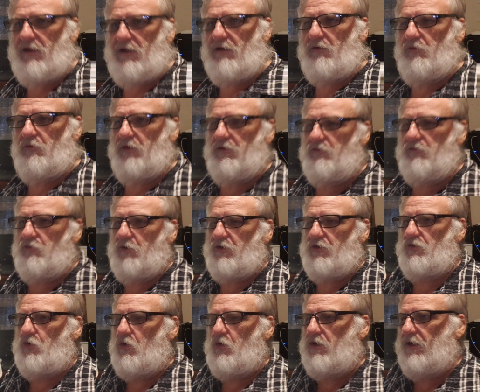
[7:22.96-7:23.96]
now
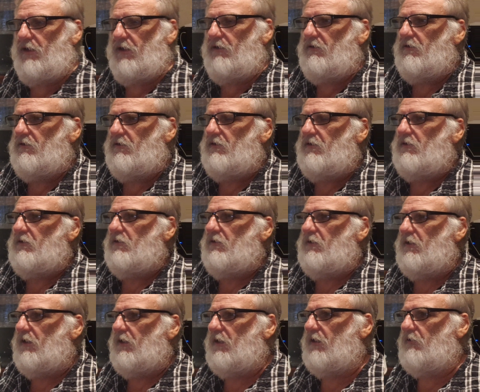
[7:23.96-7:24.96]
we're talking,
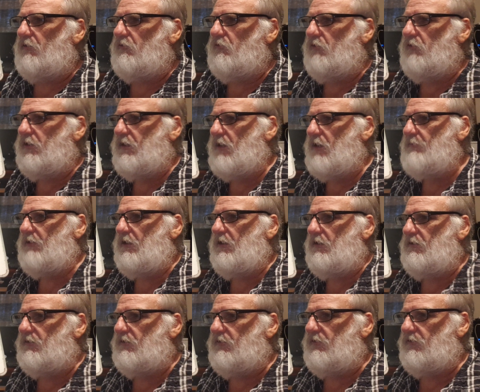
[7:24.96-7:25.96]
we're coming
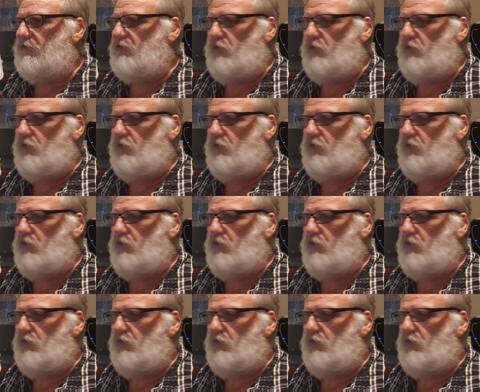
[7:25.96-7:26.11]
into the